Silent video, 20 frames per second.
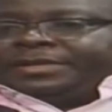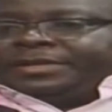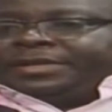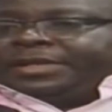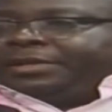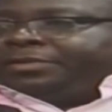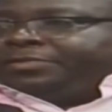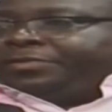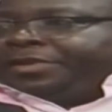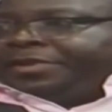
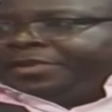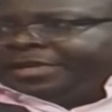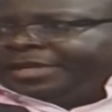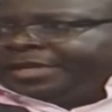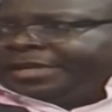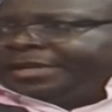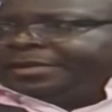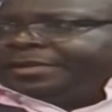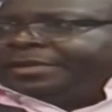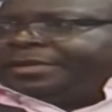that were
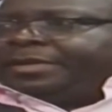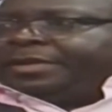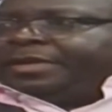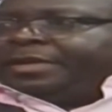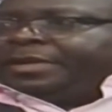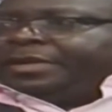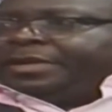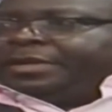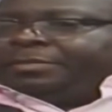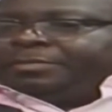written
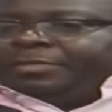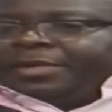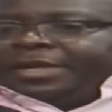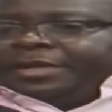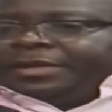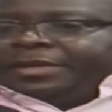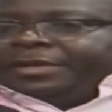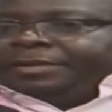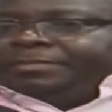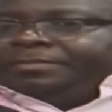by
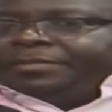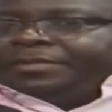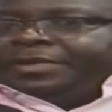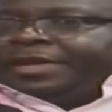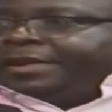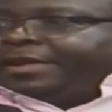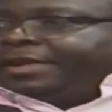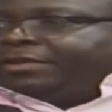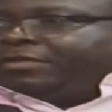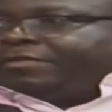the
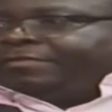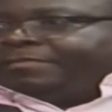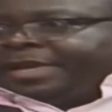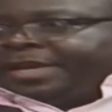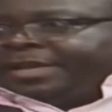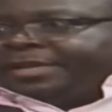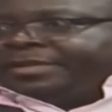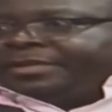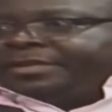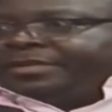Director of
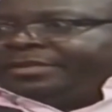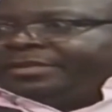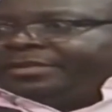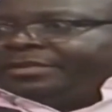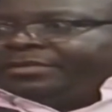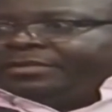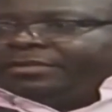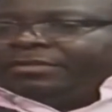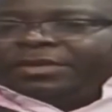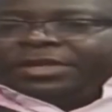Mines
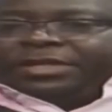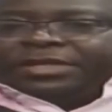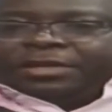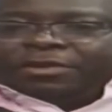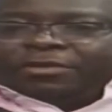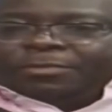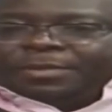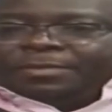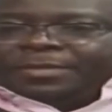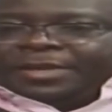to Luansha
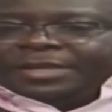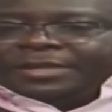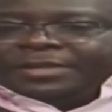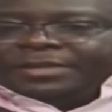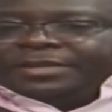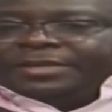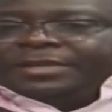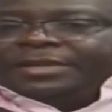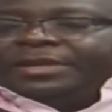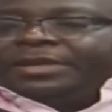Copper
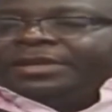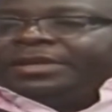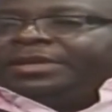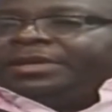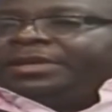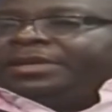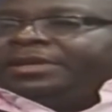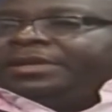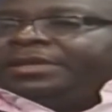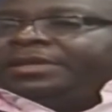Mines.
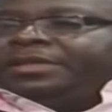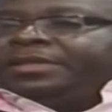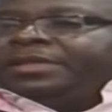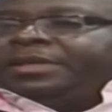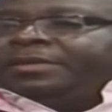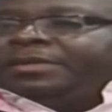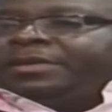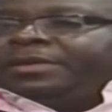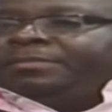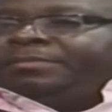
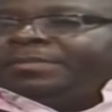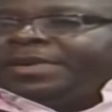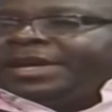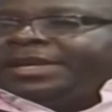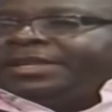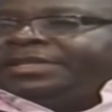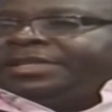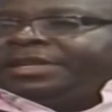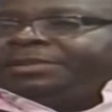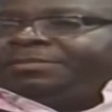The
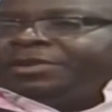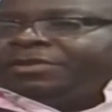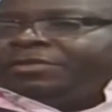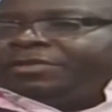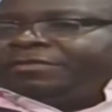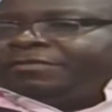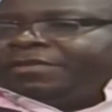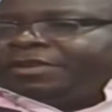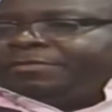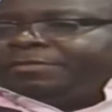Mines and Mineral
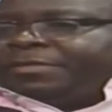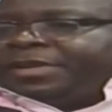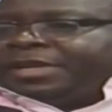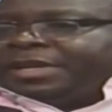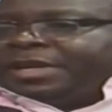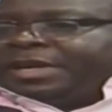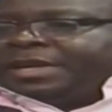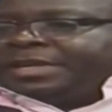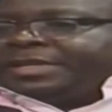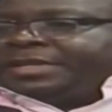Development
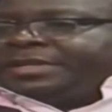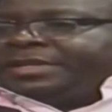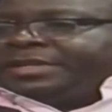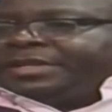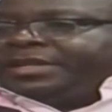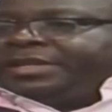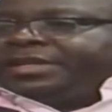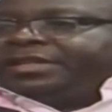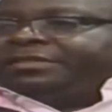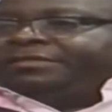Act
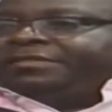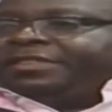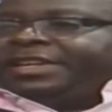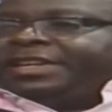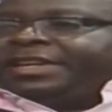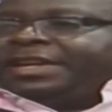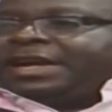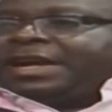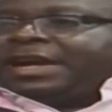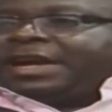is
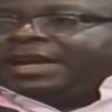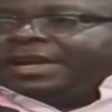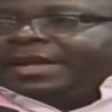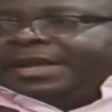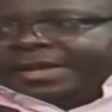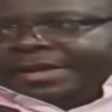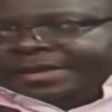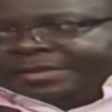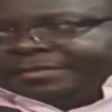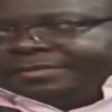very
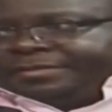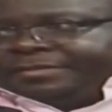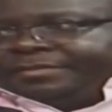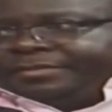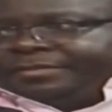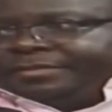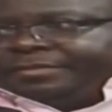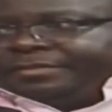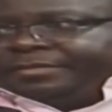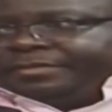clear
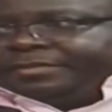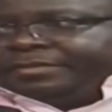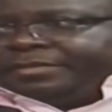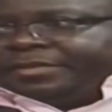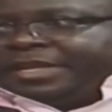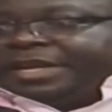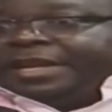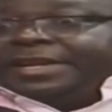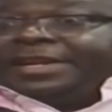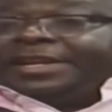
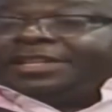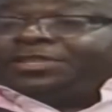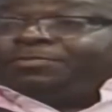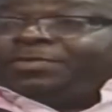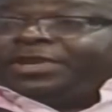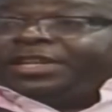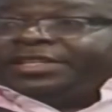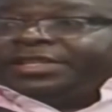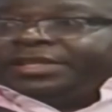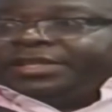and
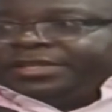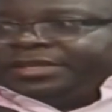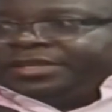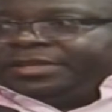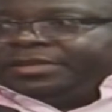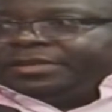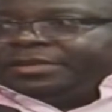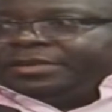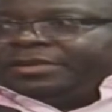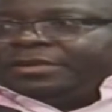explicit
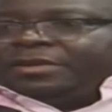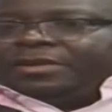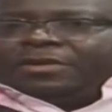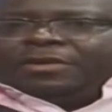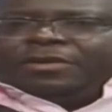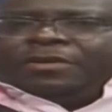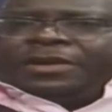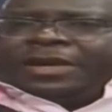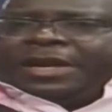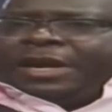
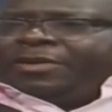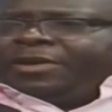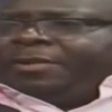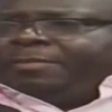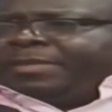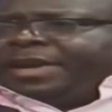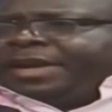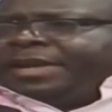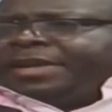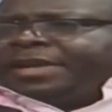on how a
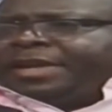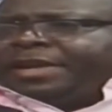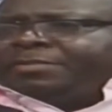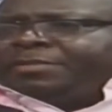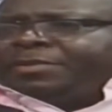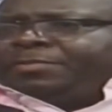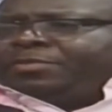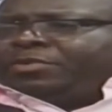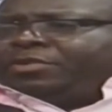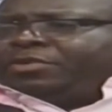mine can
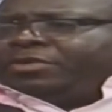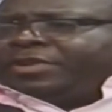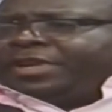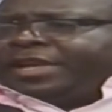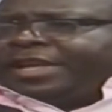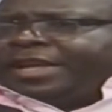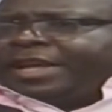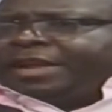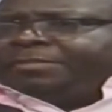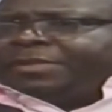be put on
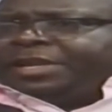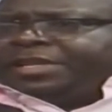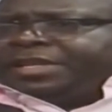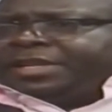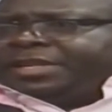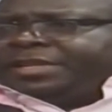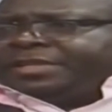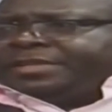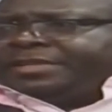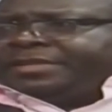care and
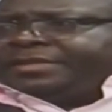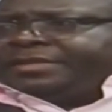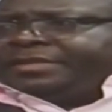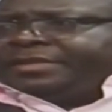maintenance.